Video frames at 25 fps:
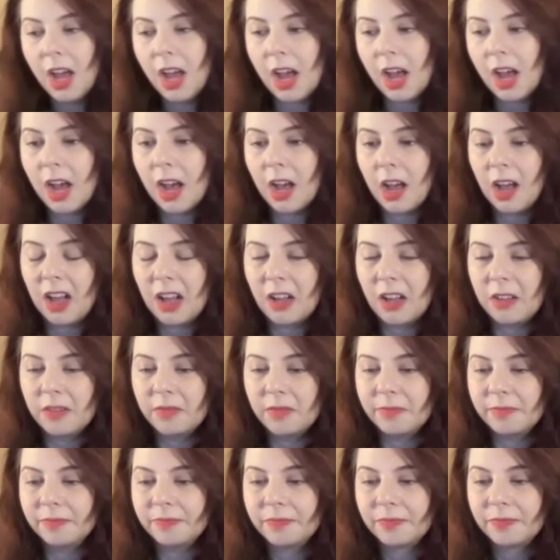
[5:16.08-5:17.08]

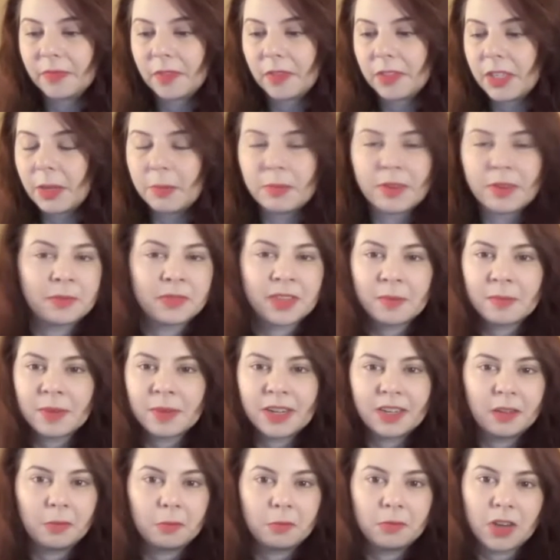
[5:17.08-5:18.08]
Sometimes that
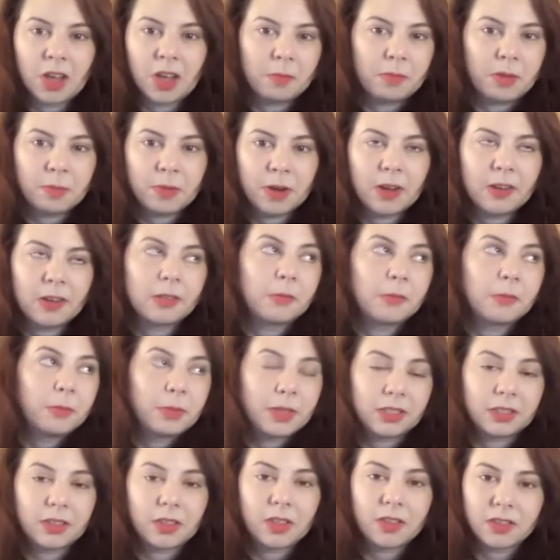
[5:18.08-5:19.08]
might not be possible,
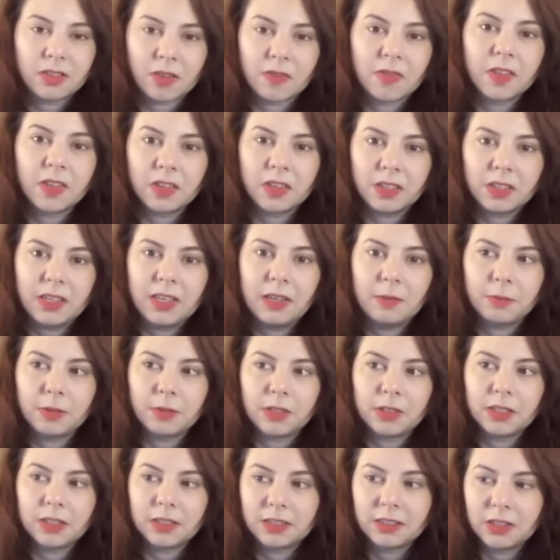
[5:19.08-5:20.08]
but it's something to keep in
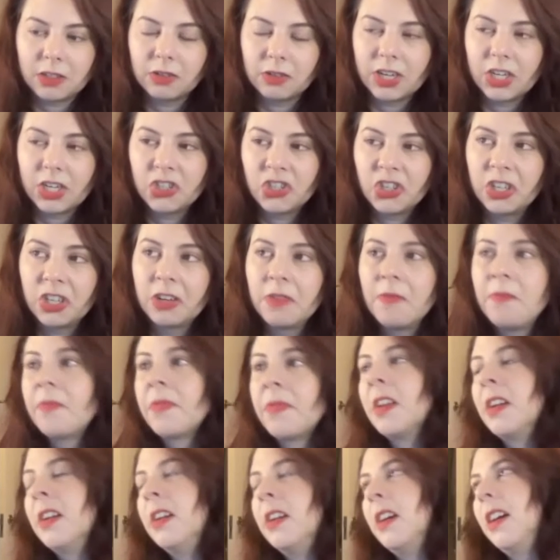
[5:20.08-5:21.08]
consideration.
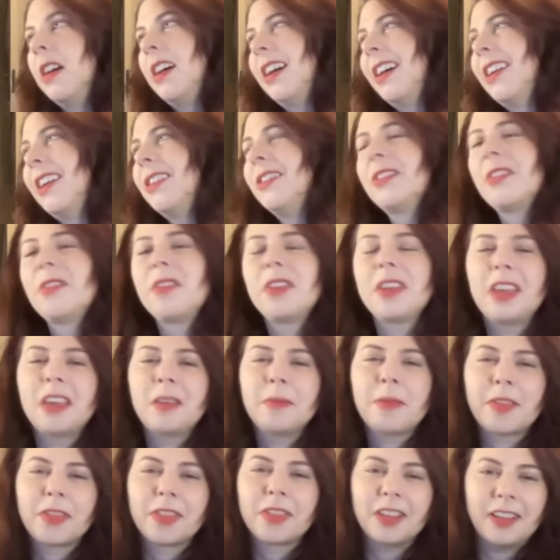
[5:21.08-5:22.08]
And also thinking
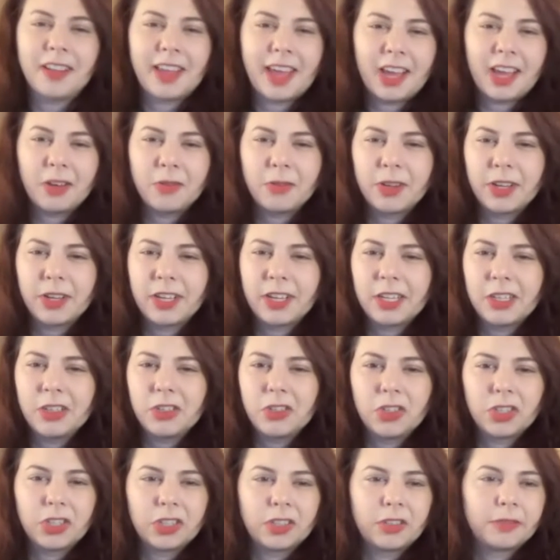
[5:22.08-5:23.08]
about the
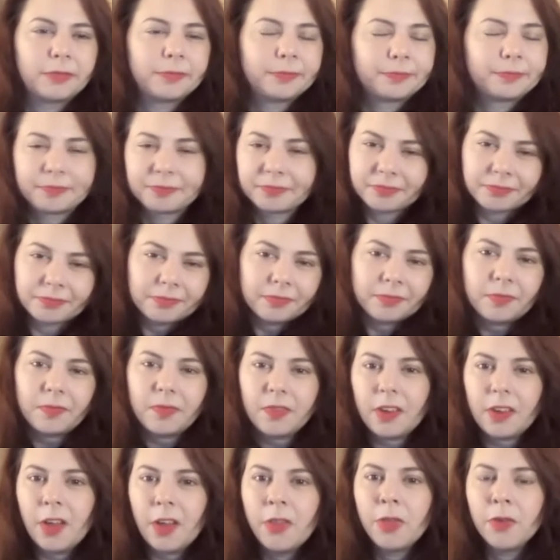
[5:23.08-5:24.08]
language and
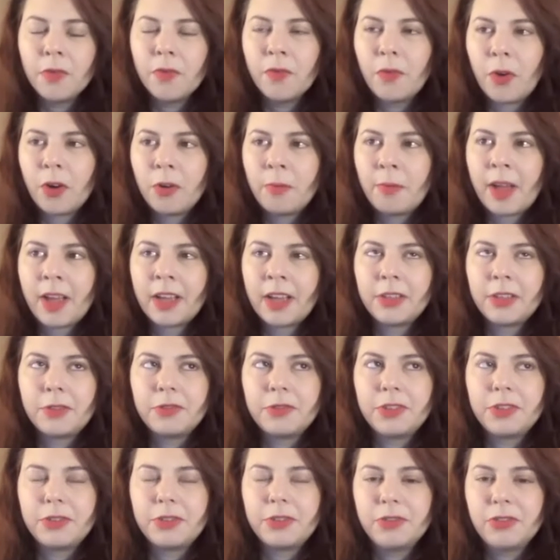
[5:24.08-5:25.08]
the format you
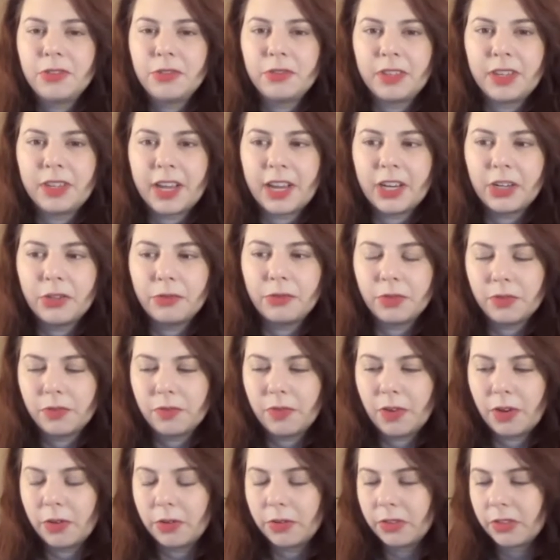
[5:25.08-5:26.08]
use to engage with
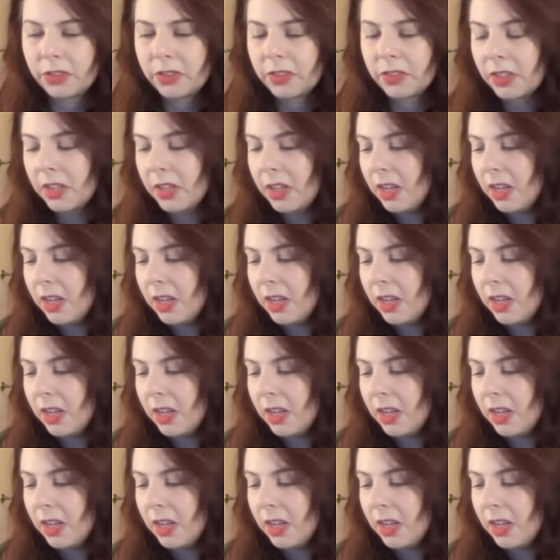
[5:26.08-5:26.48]
folks.